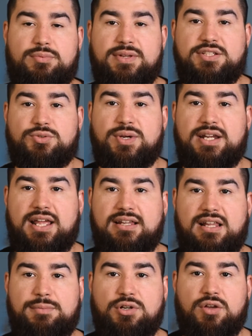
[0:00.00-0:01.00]
Please read it.
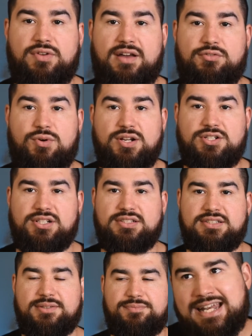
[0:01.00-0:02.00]
Let me know if you have
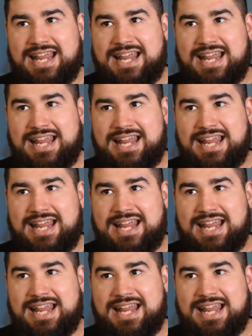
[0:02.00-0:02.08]
questions.